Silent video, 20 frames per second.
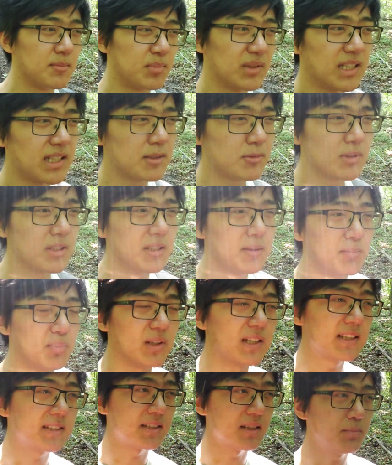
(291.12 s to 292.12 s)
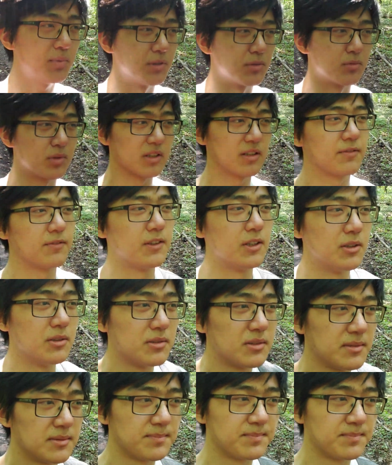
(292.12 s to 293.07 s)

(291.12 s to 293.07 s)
But that really breaks up your workflow.